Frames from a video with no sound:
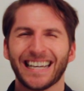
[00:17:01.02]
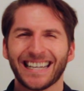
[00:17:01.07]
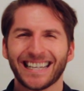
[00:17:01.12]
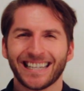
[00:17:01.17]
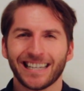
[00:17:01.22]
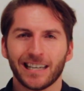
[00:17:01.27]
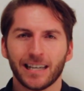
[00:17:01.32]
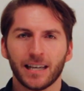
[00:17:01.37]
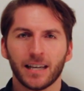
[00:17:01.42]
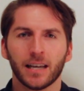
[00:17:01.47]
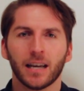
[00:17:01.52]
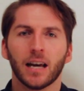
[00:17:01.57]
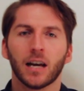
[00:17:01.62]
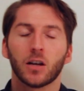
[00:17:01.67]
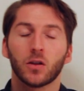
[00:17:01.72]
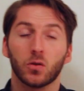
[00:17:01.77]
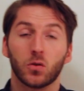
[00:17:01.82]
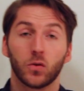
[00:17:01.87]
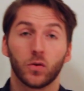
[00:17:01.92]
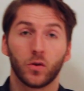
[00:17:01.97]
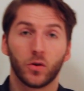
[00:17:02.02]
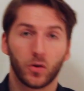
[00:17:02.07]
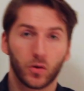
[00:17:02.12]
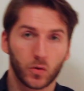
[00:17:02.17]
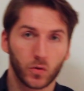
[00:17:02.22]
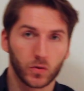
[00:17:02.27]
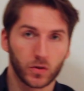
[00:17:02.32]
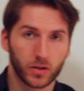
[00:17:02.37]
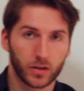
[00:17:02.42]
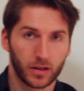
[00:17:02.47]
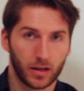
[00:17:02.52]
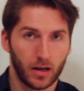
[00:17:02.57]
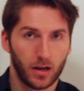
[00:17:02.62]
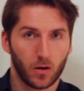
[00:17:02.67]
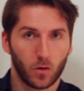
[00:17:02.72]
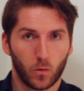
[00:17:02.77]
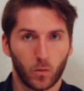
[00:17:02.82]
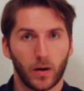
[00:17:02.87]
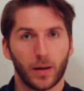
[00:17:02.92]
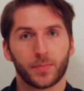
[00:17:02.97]
easy to use
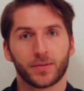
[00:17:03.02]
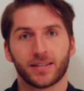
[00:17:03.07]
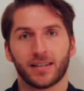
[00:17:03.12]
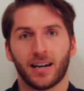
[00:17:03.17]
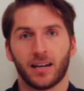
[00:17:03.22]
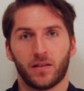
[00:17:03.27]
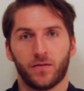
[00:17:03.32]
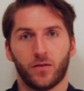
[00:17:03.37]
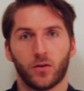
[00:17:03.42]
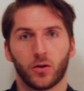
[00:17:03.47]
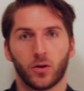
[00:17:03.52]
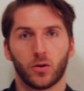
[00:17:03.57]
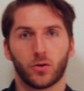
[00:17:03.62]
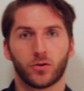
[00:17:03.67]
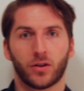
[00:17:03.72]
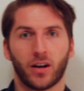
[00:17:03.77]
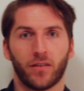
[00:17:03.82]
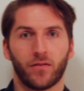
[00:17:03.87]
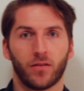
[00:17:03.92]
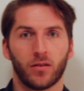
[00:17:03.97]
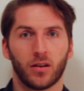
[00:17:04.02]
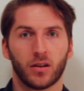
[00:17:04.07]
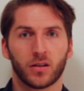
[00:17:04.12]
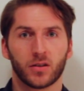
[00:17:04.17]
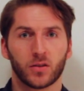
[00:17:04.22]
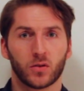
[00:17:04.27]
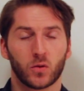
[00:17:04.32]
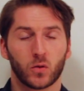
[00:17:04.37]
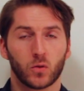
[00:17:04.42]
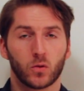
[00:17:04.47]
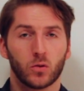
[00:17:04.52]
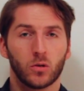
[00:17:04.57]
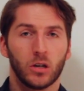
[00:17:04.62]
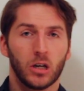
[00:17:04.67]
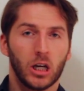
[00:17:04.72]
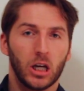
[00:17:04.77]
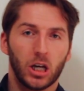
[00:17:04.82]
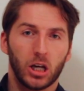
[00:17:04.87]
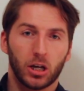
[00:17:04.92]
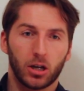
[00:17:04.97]
website for your travelers to
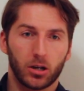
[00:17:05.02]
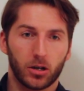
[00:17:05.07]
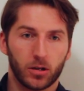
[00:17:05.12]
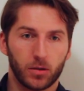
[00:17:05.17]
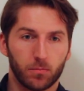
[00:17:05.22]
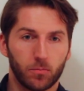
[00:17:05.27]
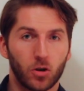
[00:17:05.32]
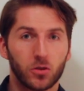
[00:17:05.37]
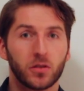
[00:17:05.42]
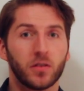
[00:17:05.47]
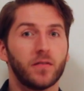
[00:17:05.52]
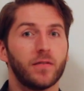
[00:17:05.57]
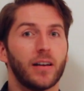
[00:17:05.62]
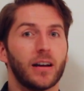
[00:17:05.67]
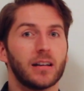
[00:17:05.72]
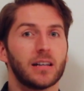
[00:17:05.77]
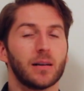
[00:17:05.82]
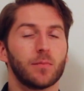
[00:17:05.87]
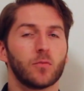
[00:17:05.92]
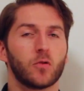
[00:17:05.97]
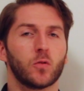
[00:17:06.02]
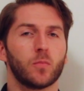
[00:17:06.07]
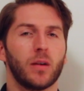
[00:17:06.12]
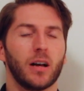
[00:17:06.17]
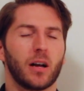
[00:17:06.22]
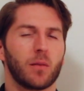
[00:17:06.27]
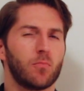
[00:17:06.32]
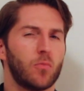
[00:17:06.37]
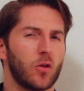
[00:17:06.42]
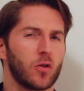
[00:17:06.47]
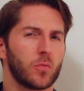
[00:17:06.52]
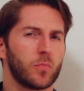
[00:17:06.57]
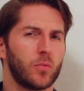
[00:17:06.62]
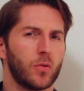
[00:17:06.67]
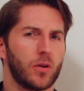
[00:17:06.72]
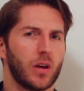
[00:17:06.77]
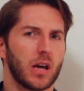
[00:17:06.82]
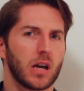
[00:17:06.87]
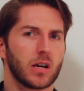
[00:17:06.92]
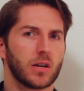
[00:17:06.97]
motivate them to make more
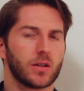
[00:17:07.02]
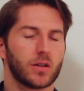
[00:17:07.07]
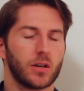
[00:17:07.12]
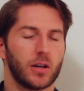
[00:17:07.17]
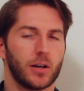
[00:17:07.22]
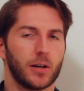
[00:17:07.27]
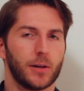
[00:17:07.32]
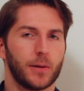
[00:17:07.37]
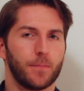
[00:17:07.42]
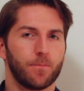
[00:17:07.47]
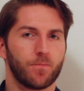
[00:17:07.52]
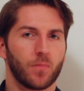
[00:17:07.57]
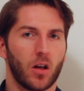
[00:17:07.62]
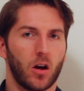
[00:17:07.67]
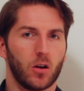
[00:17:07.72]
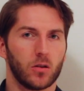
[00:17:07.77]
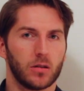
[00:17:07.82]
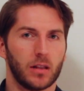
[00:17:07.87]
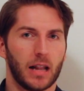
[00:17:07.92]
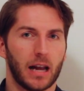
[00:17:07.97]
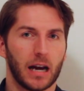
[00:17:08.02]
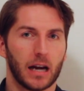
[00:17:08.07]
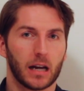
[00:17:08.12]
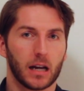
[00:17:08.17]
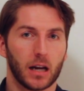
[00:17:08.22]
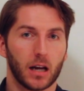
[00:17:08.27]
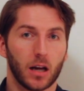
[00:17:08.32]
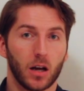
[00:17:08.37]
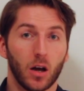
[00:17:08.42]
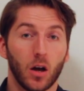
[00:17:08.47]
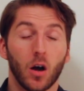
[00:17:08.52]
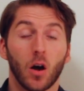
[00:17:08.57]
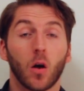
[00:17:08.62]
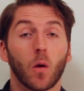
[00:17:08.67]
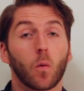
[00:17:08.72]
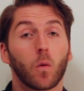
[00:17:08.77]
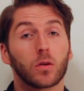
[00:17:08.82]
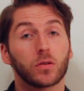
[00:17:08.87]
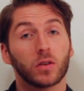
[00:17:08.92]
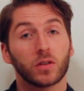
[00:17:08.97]
bookings online.
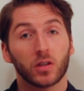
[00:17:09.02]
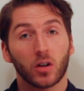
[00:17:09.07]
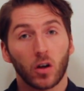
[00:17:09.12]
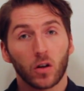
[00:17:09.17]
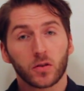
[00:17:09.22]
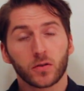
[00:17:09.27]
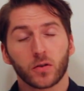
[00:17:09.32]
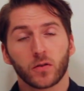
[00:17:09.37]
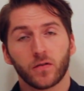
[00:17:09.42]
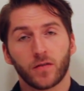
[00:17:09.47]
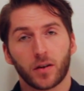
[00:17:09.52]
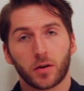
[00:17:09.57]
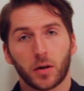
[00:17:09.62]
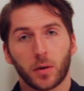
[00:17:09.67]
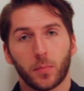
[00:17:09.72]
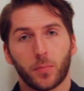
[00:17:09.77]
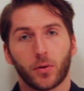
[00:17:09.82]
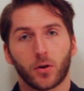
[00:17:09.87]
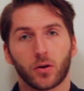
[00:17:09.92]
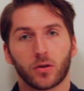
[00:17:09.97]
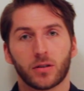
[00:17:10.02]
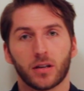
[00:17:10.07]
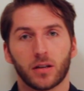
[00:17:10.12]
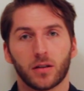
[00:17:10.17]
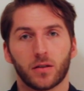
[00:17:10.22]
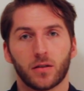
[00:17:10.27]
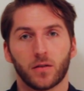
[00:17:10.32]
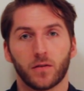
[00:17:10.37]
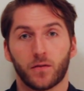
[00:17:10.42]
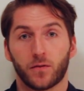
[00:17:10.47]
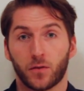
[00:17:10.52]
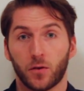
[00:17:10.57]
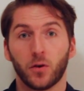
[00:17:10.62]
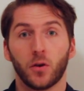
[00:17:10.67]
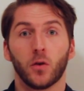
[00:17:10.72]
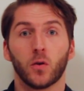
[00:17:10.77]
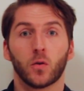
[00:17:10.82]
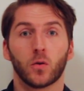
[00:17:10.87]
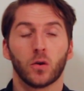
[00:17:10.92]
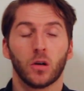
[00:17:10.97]
What is also very important for
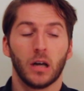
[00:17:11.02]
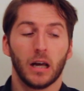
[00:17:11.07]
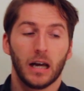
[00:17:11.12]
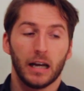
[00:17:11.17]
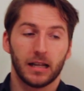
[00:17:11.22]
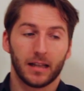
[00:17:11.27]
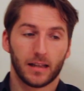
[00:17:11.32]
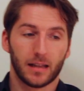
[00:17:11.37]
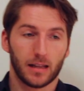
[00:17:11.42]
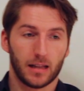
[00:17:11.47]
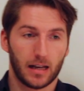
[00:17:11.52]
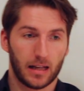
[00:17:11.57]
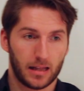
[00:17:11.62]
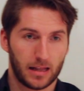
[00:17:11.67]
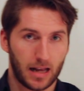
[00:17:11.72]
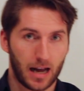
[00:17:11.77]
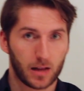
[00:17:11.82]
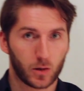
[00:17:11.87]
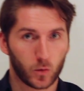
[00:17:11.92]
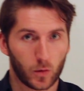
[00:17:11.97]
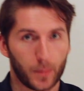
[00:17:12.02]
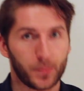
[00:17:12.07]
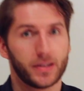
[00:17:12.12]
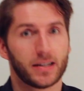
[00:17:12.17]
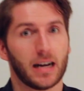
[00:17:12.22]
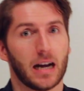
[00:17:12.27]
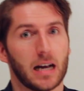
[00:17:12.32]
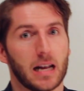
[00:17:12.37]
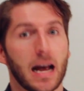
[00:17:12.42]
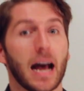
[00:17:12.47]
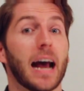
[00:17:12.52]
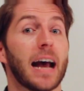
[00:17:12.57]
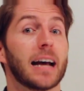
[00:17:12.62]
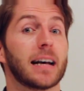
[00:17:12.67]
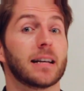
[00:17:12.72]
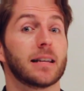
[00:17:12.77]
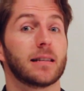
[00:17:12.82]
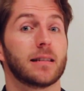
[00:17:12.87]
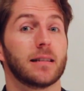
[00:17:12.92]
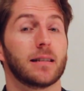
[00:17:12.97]
you that website
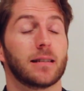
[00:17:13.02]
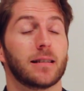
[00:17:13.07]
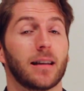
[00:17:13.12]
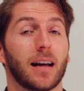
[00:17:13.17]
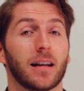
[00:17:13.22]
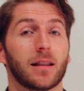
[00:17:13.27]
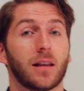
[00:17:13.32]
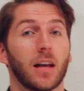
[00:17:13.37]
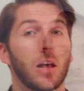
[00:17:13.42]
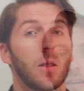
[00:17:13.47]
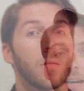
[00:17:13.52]
has is that